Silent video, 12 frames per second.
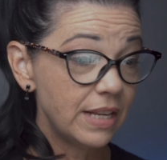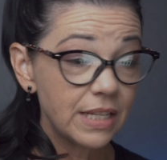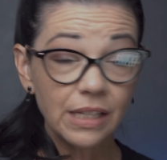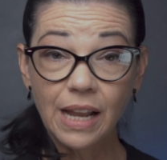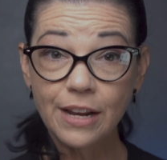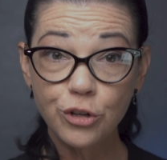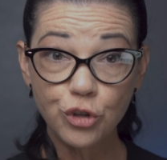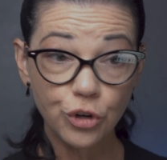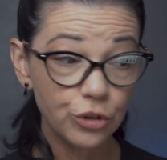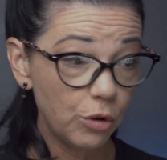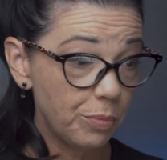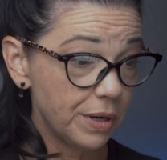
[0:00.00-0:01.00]
This lined
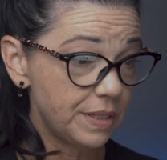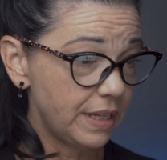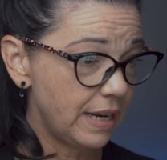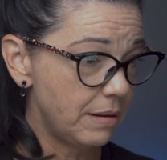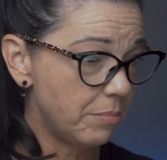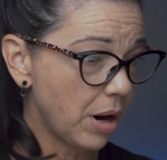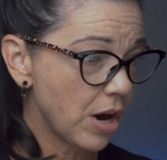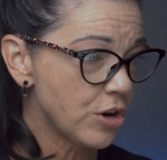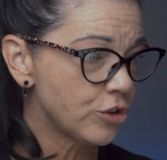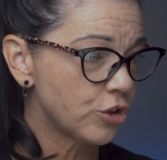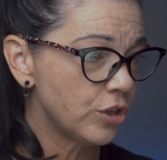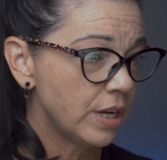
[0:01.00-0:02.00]
journal printed in
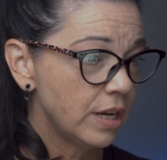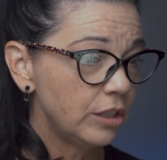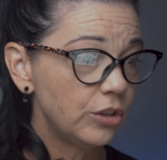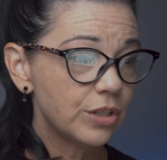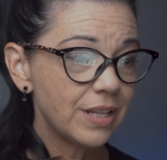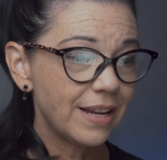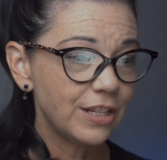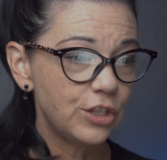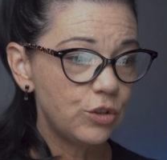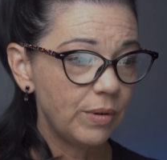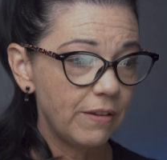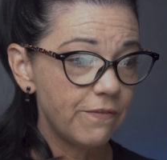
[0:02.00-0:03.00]
March, looks like
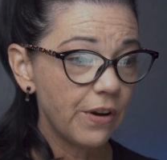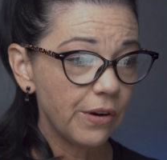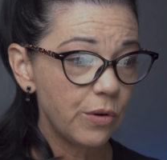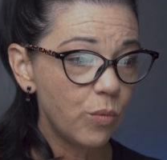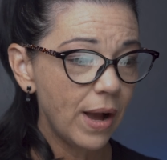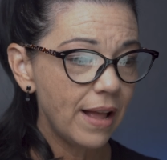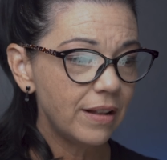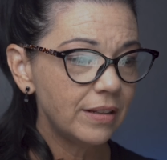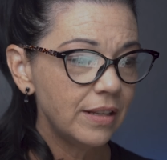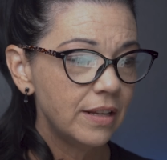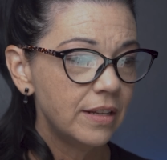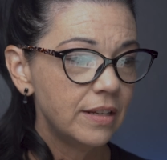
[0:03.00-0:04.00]
it's doing very
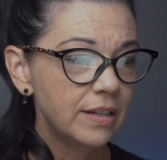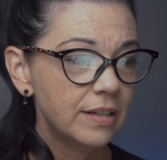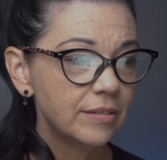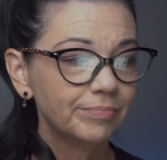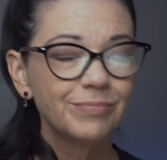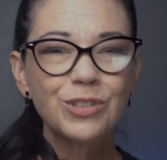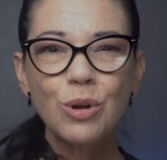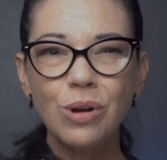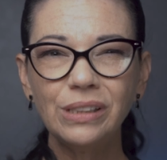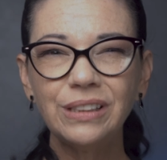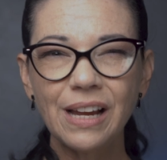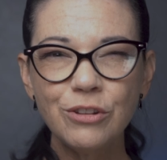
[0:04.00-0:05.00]
well. So
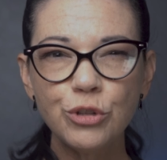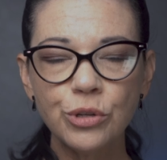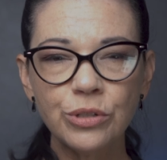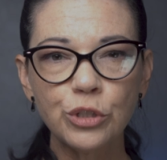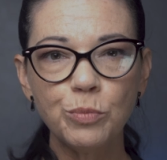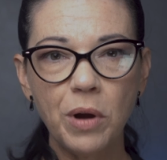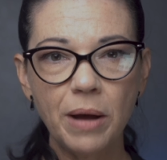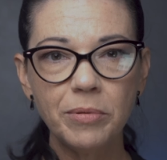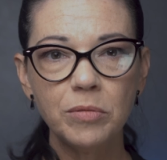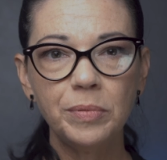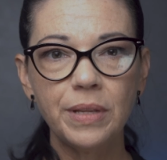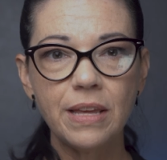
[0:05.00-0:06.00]
a lined journal is
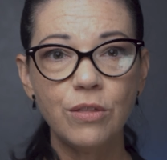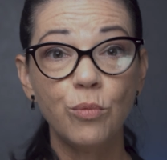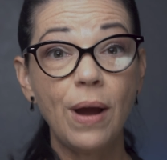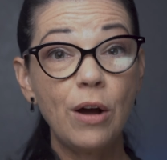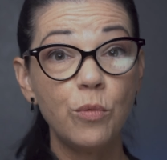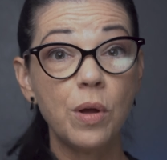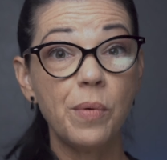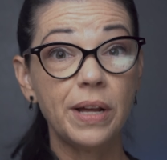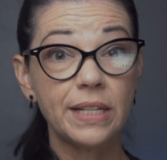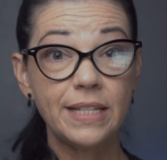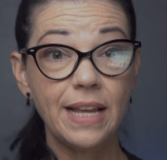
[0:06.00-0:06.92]
probably the route we want to